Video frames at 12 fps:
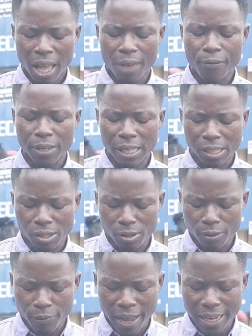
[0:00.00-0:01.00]
If you need
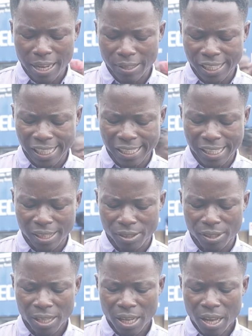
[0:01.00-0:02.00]
to find out
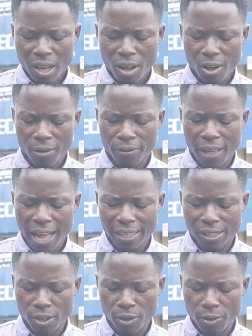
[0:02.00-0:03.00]
details of
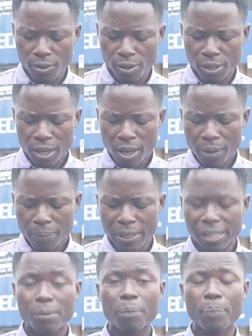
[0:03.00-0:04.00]
that news,
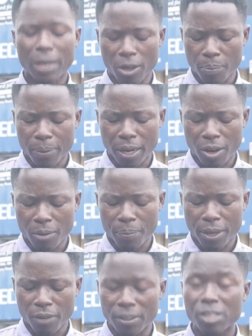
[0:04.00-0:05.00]
please pick up a
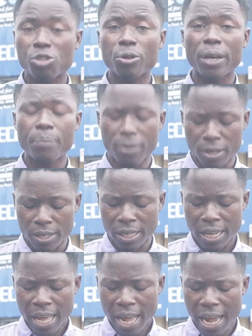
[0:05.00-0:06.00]
copy of the Tribune
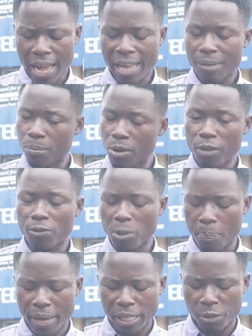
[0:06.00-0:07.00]
and move to
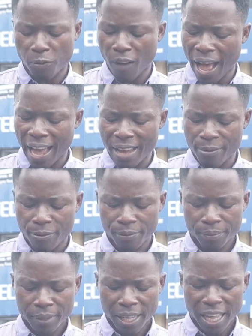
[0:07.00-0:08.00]
page 5
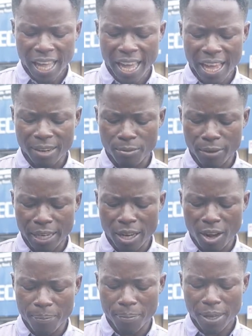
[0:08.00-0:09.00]
and read
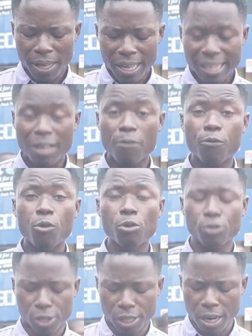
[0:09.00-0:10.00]
up the
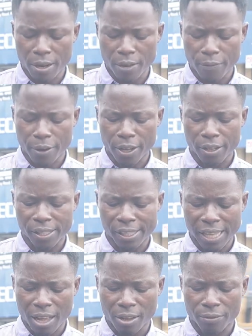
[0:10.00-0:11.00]
full story for
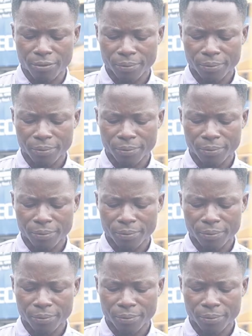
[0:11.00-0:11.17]
yourself.